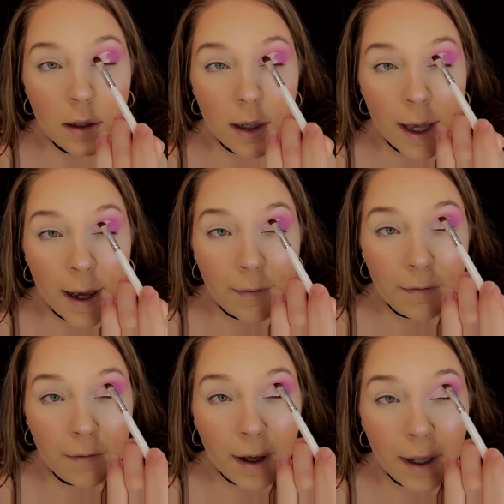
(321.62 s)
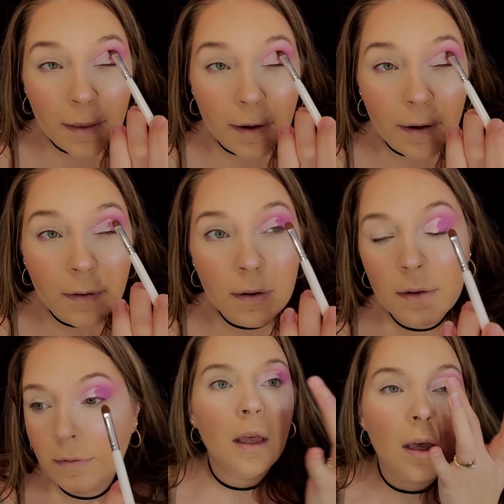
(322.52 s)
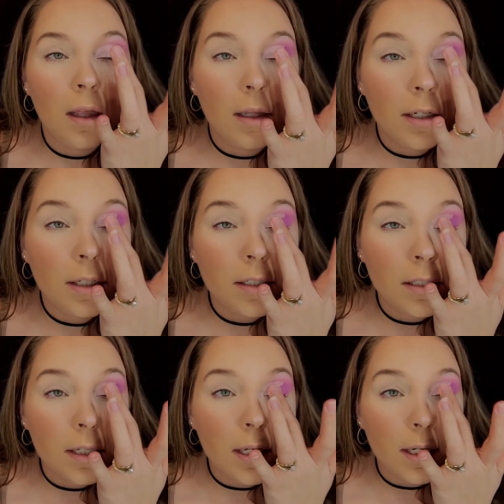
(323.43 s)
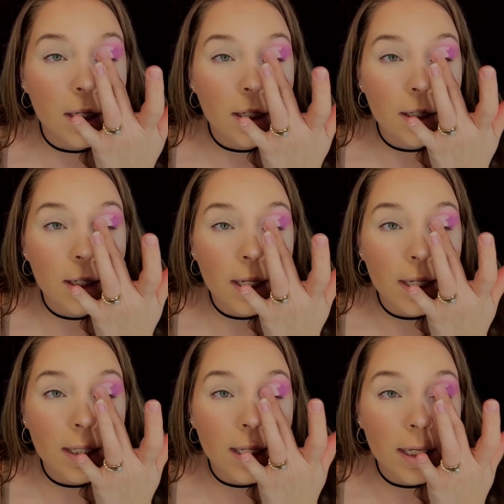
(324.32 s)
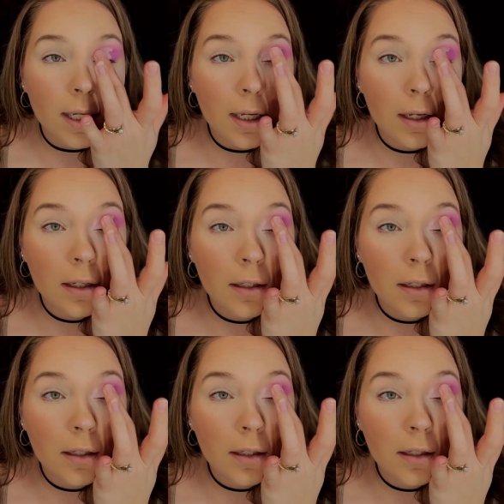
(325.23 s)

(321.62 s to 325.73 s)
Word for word: Halfway though. And then just like lightly